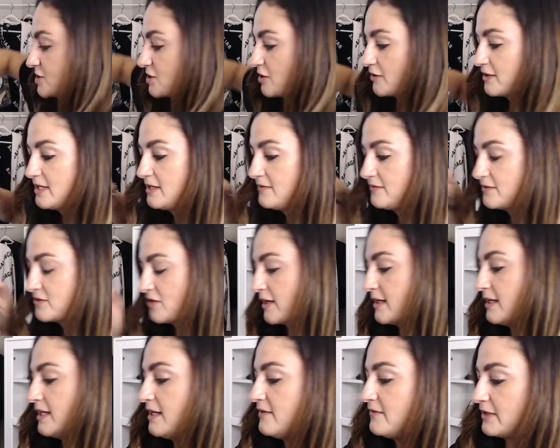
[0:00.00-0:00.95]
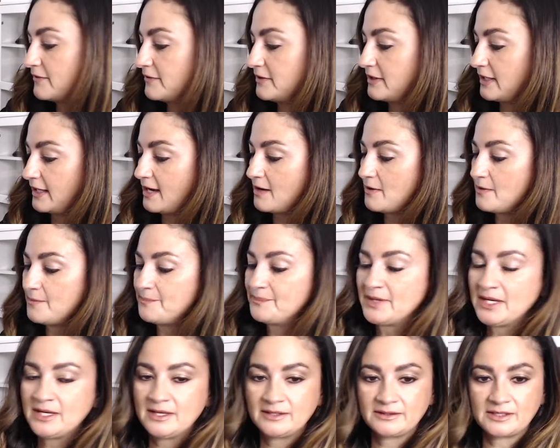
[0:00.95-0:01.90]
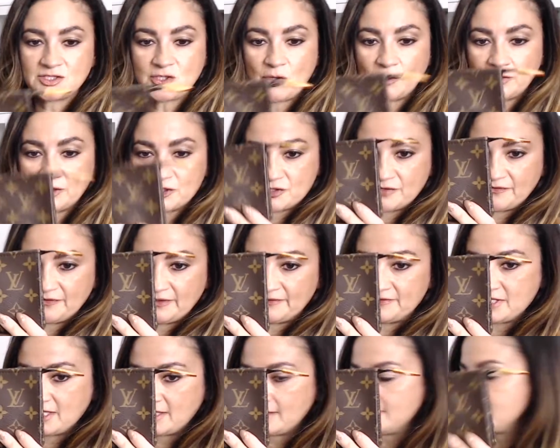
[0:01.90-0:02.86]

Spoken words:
I can even everything out. The toiletry 15.